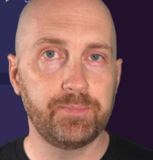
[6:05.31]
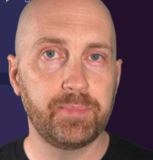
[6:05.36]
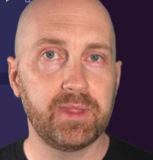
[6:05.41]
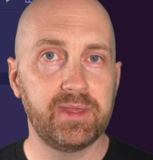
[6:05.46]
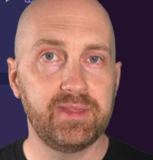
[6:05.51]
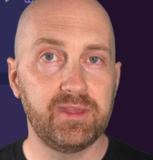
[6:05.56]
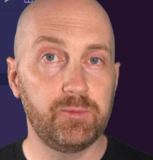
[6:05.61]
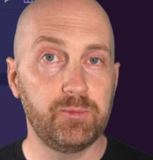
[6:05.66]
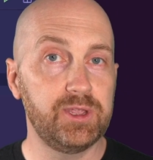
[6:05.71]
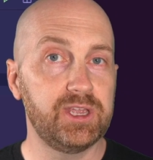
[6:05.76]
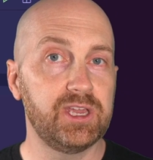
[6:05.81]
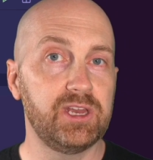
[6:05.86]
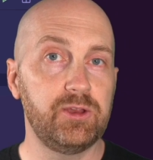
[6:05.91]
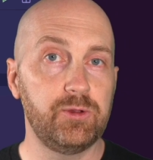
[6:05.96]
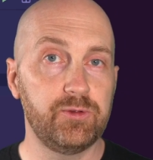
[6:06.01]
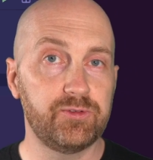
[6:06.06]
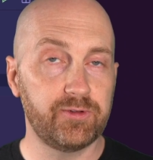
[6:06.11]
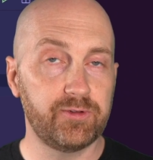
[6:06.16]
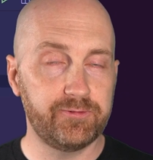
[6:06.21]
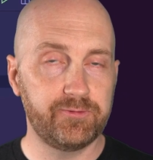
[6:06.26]
that we can
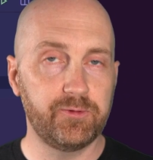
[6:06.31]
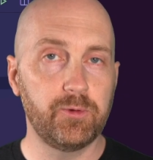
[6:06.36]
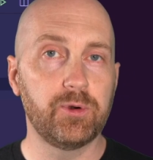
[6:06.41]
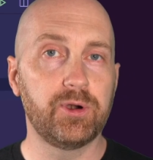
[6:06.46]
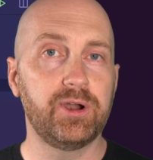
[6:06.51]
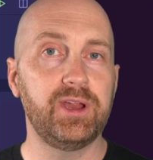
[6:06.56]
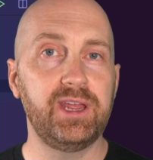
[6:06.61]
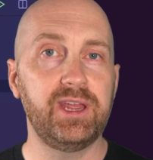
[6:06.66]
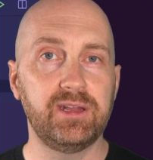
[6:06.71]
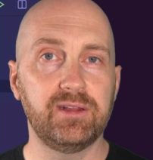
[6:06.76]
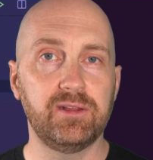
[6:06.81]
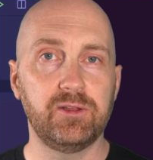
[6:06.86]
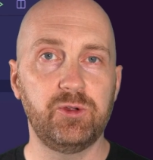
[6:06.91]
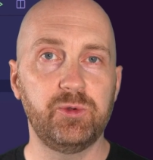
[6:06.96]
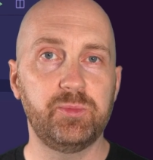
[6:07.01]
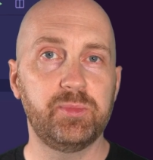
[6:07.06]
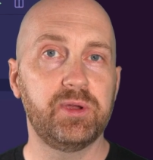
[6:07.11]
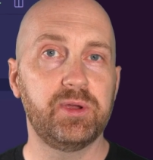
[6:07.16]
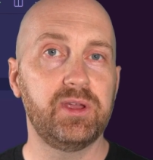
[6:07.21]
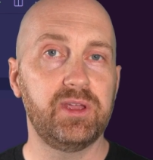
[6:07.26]
use a for in
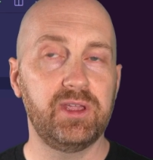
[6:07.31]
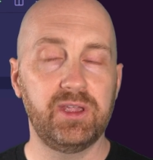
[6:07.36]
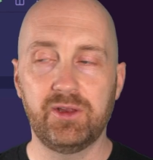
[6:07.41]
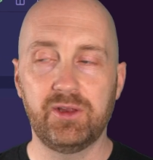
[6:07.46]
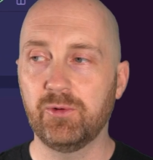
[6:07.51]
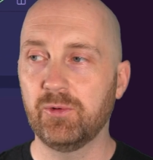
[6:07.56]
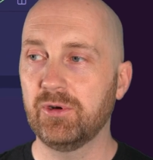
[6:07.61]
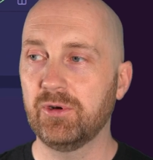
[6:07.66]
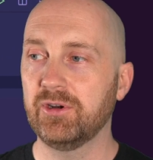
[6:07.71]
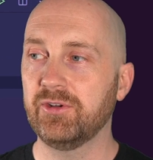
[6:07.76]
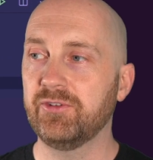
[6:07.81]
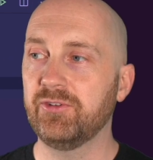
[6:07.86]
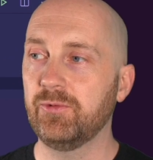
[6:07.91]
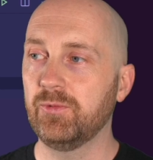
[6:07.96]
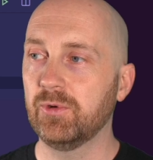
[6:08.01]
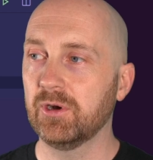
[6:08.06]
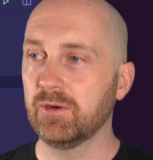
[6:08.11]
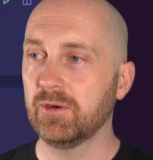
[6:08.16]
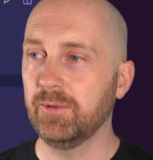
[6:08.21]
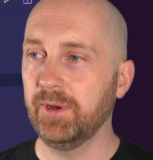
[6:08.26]
loop in order to
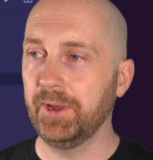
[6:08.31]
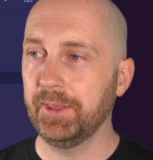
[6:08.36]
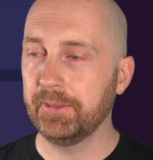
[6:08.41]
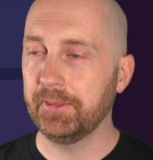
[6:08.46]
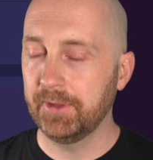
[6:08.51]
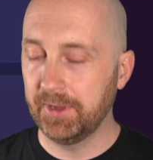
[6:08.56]
work with.